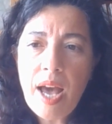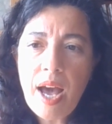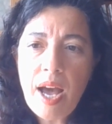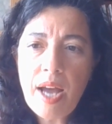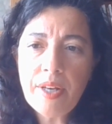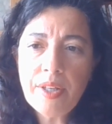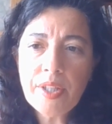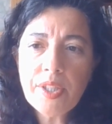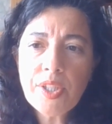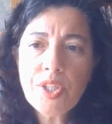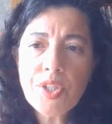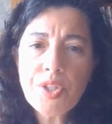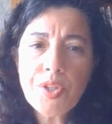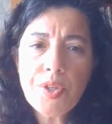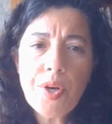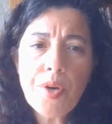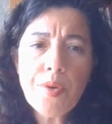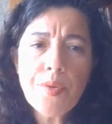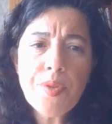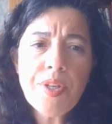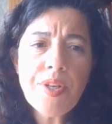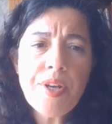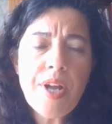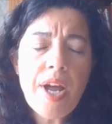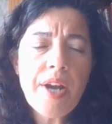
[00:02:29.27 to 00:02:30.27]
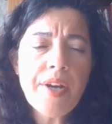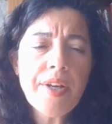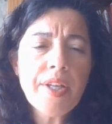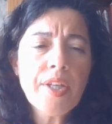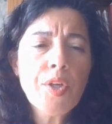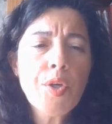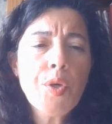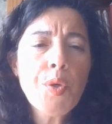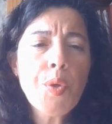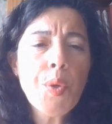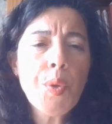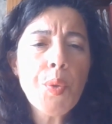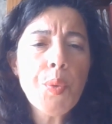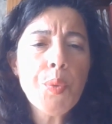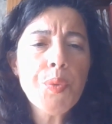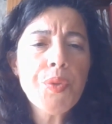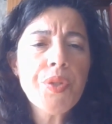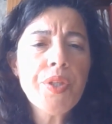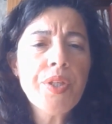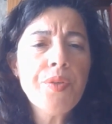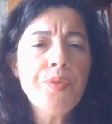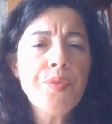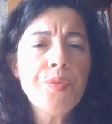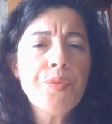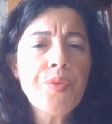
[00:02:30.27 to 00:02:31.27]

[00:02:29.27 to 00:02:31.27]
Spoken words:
an extraordinary growth in